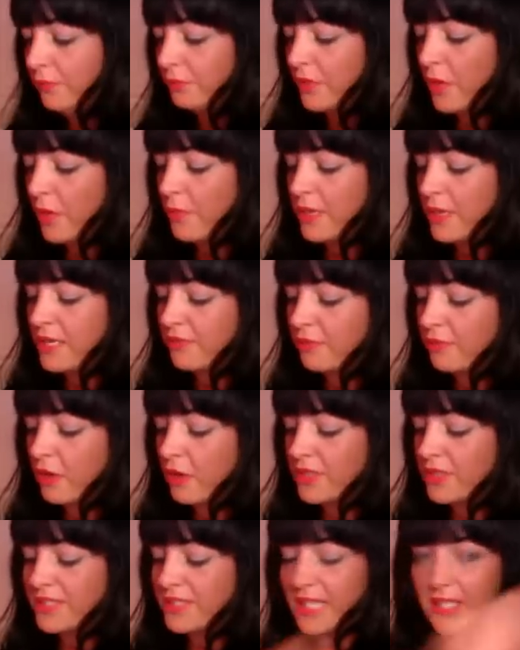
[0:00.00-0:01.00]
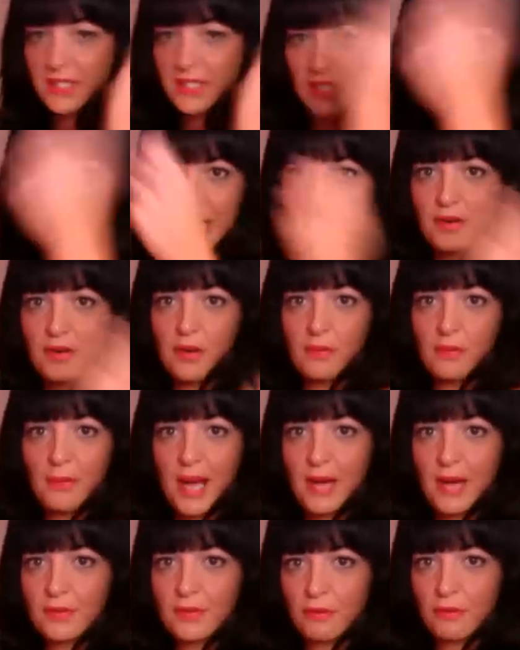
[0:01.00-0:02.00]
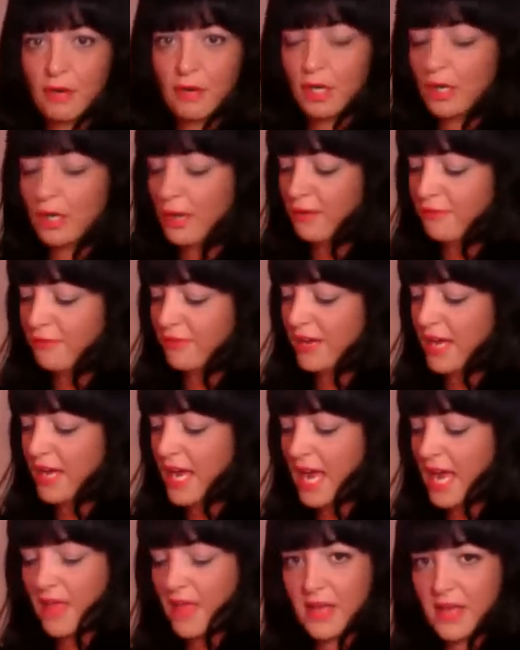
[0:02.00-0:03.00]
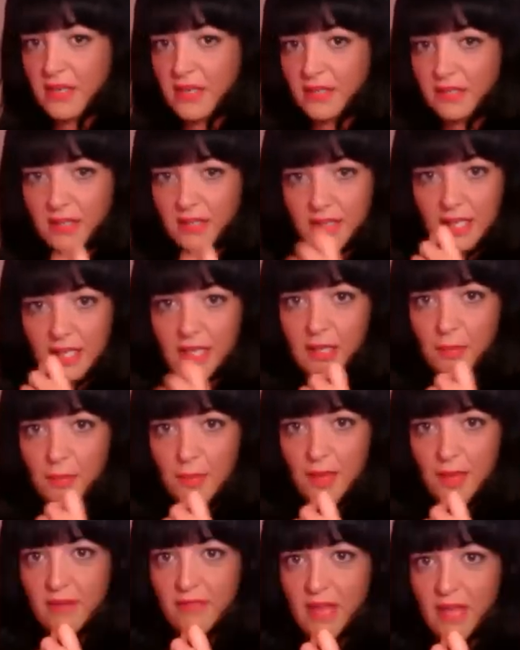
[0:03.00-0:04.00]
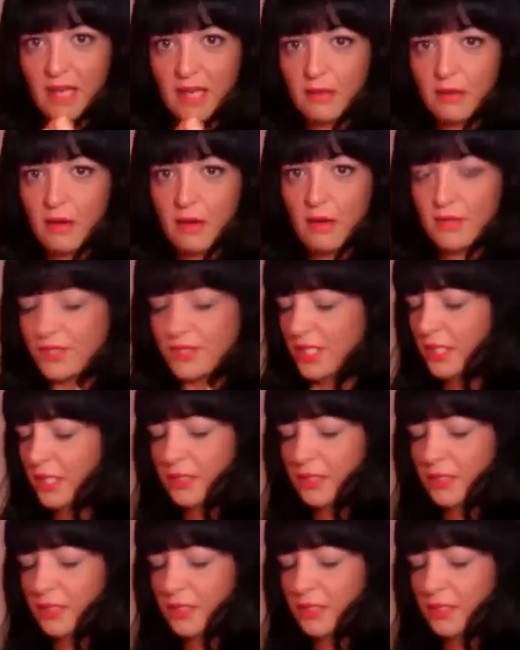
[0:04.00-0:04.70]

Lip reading: And when you've got the dandelion powder all over and then a little bit of that gloss,